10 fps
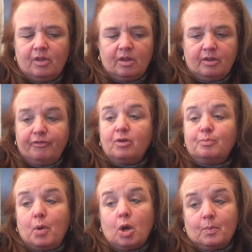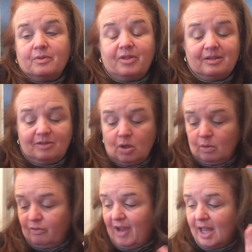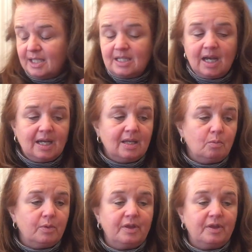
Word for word: the first part was this year's Valentine,